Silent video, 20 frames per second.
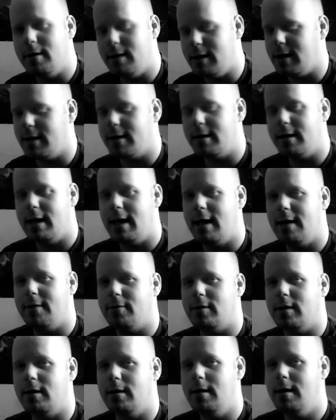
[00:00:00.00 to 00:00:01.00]
You're gonna
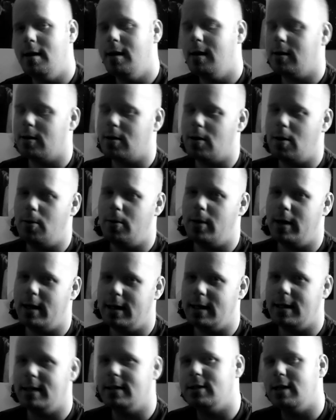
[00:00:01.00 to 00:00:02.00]
have to go
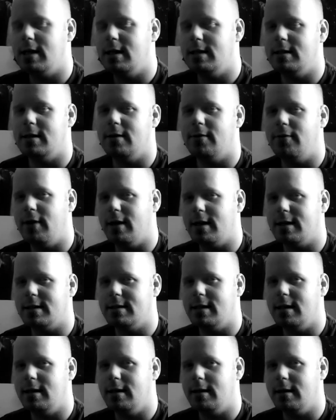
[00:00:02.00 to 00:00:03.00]
in and change the effects
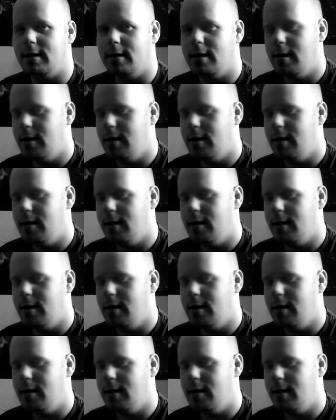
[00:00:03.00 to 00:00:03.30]
setting